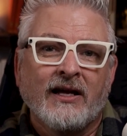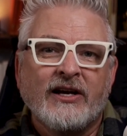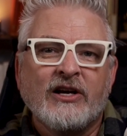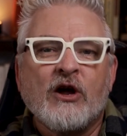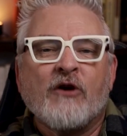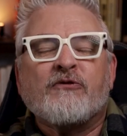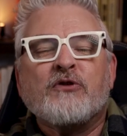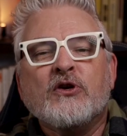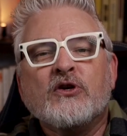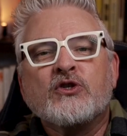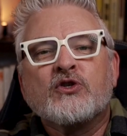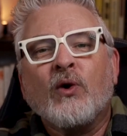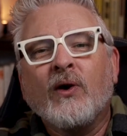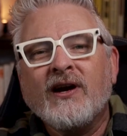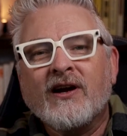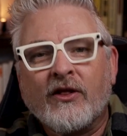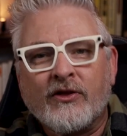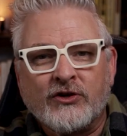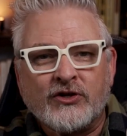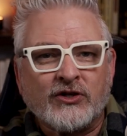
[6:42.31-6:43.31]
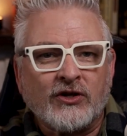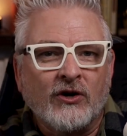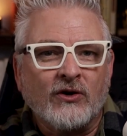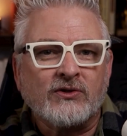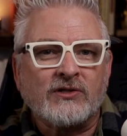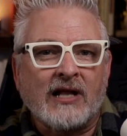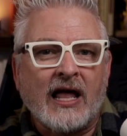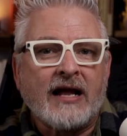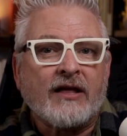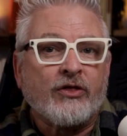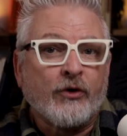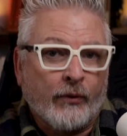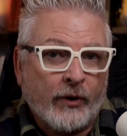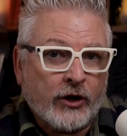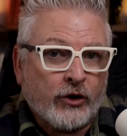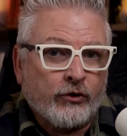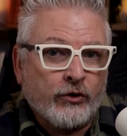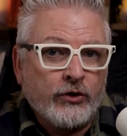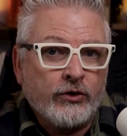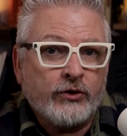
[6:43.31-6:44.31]
Now, if you enjoyed other shows like The
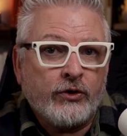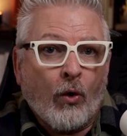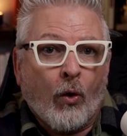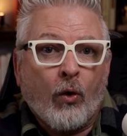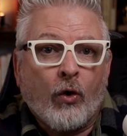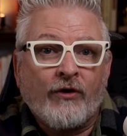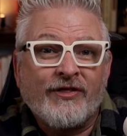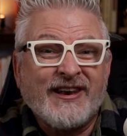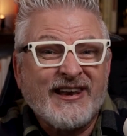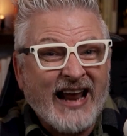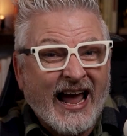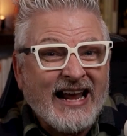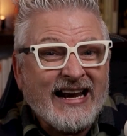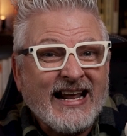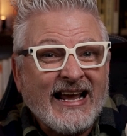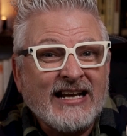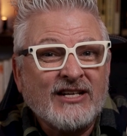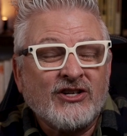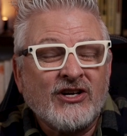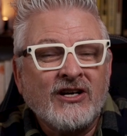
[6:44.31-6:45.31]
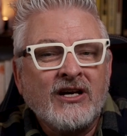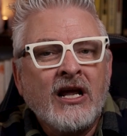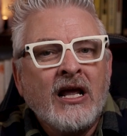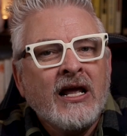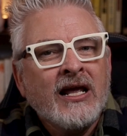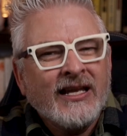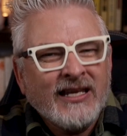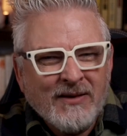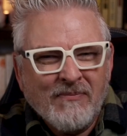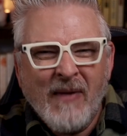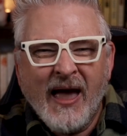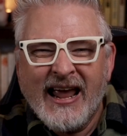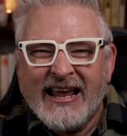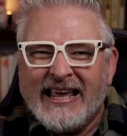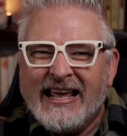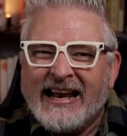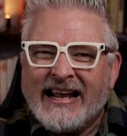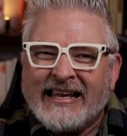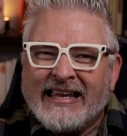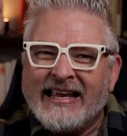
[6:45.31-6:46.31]
Recruit or The Night Agent, you may
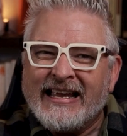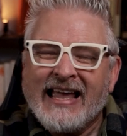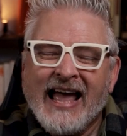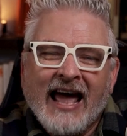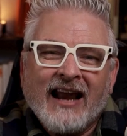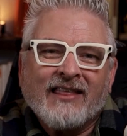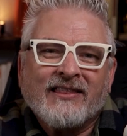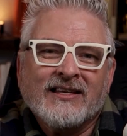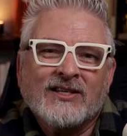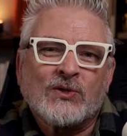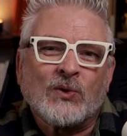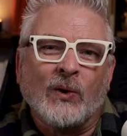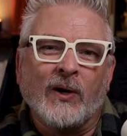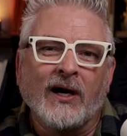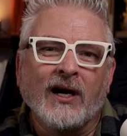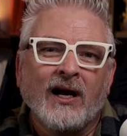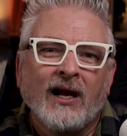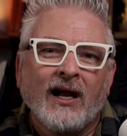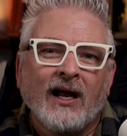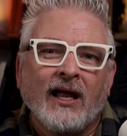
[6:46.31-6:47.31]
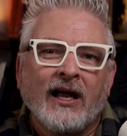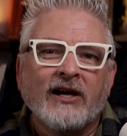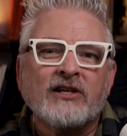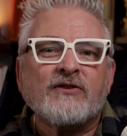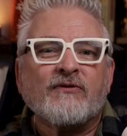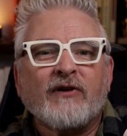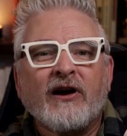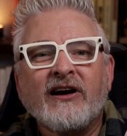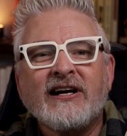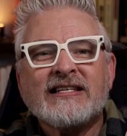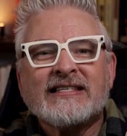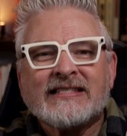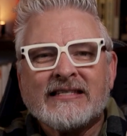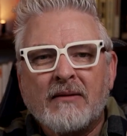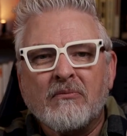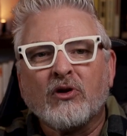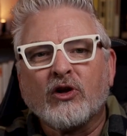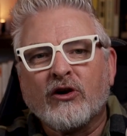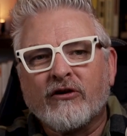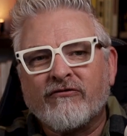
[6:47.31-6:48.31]
get a kick out of this one. There's a very
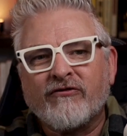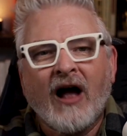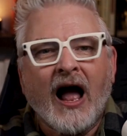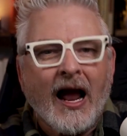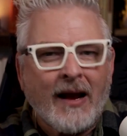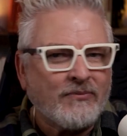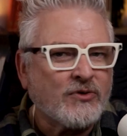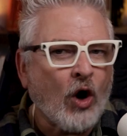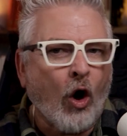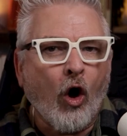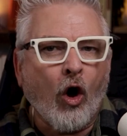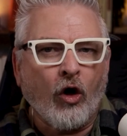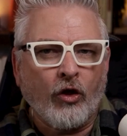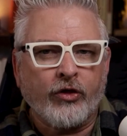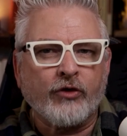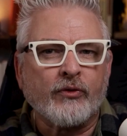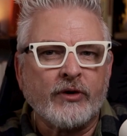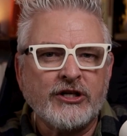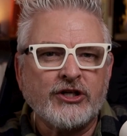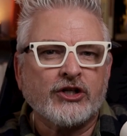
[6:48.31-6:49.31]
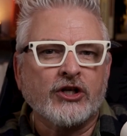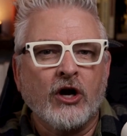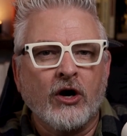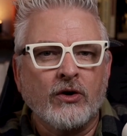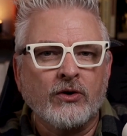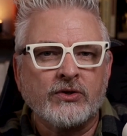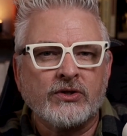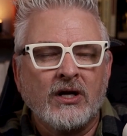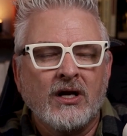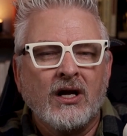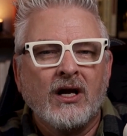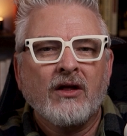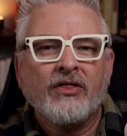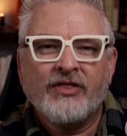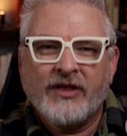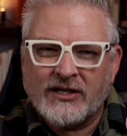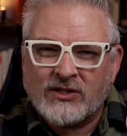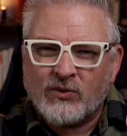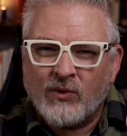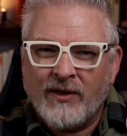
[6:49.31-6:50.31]
similar vibe to all three shows.
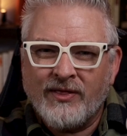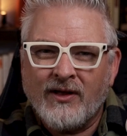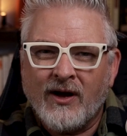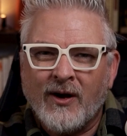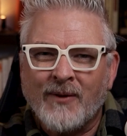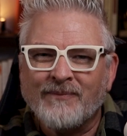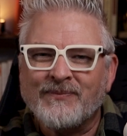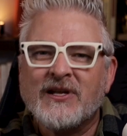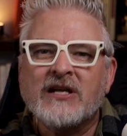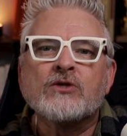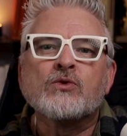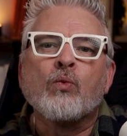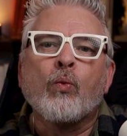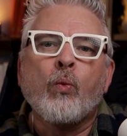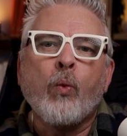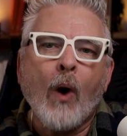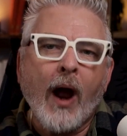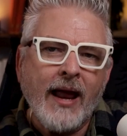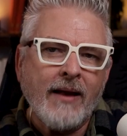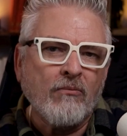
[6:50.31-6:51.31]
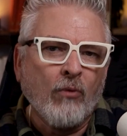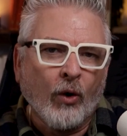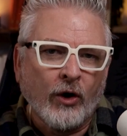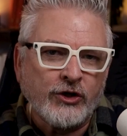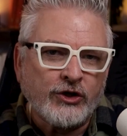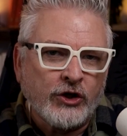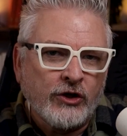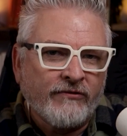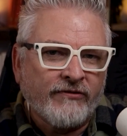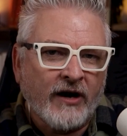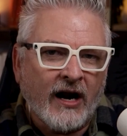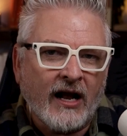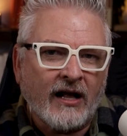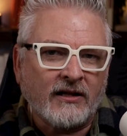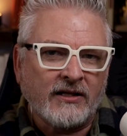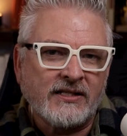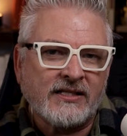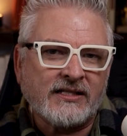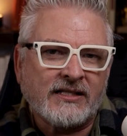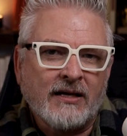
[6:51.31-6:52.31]
This one, though, is way more
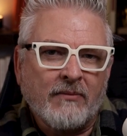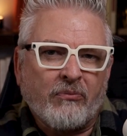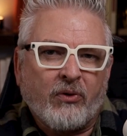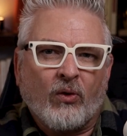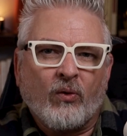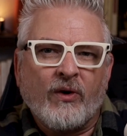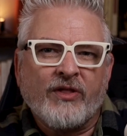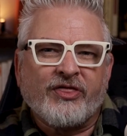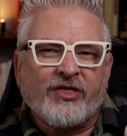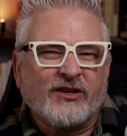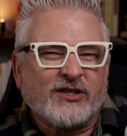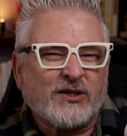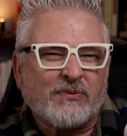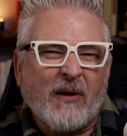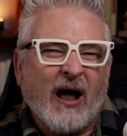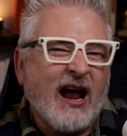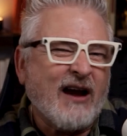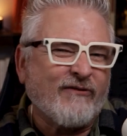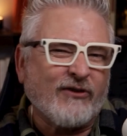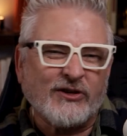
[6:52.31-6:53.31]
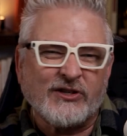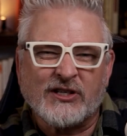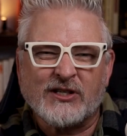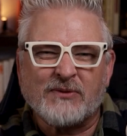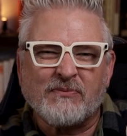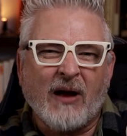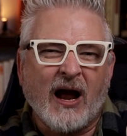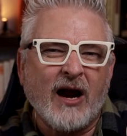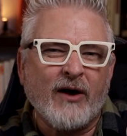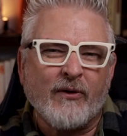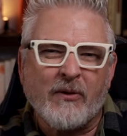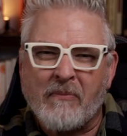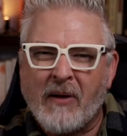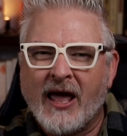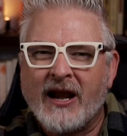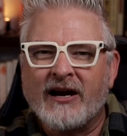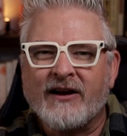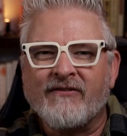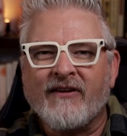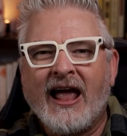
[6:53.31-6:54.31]
juvenile and simple with the spy versus spy
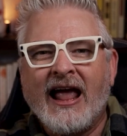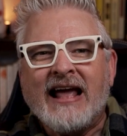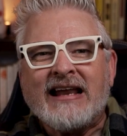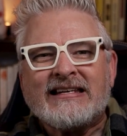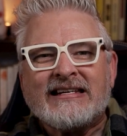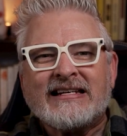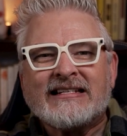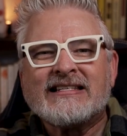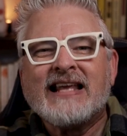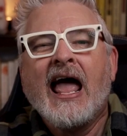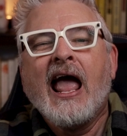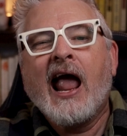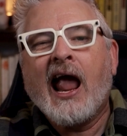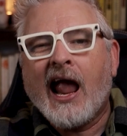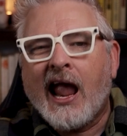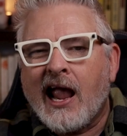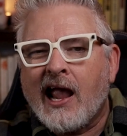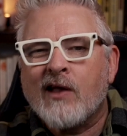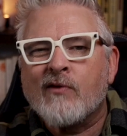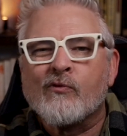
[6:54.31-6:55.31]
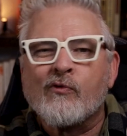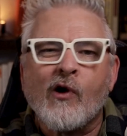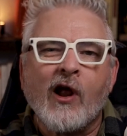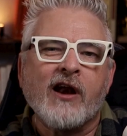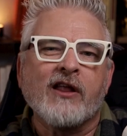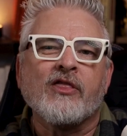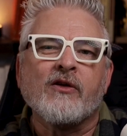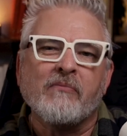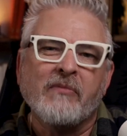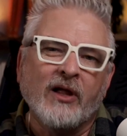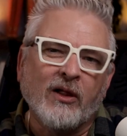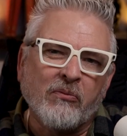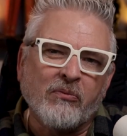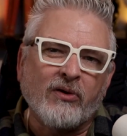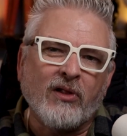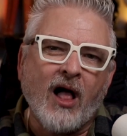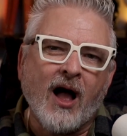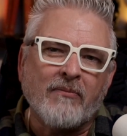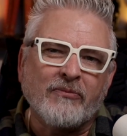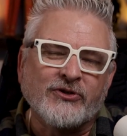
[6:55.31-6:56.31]
repetitive antics and run-of-the-mill
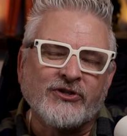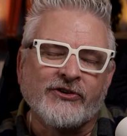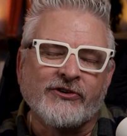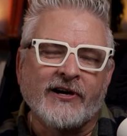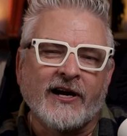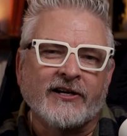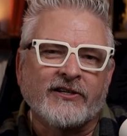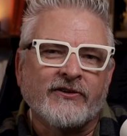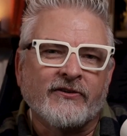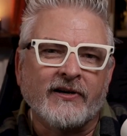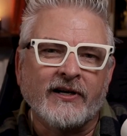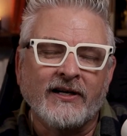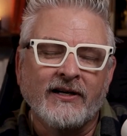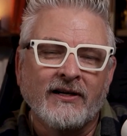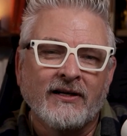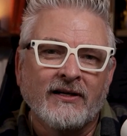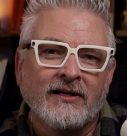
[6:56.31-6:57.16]
plot trajectory.